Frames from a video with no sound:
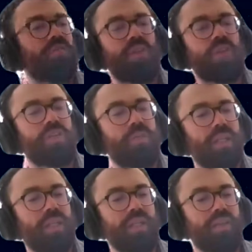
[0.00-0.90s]

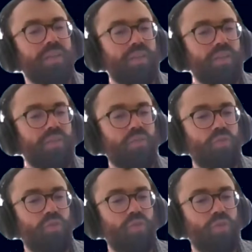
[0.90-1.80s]
Typically
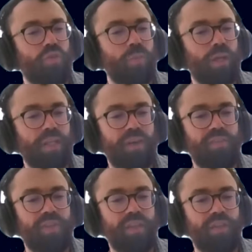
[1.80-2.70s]
you might
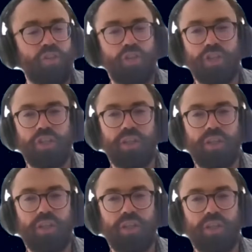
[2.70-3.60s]
have the judging
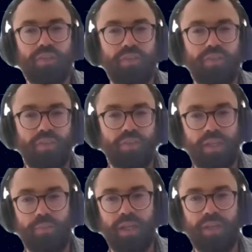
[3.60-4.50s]
take
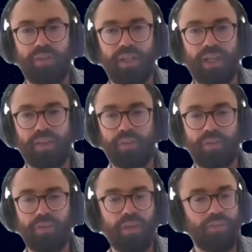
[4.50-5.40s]
place on a hackathon at
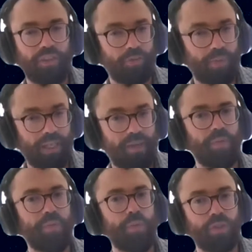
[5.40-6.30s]
say 6 p.m, but
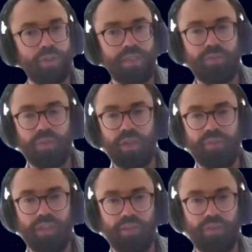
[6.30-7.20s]
we wanted to give you guys
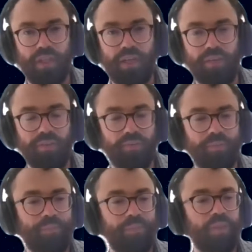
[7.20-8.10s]
the extra hours.
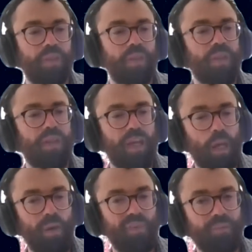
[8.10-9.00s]

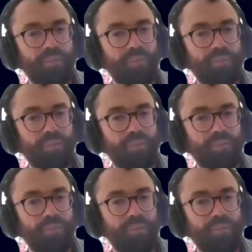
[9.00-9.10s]
However,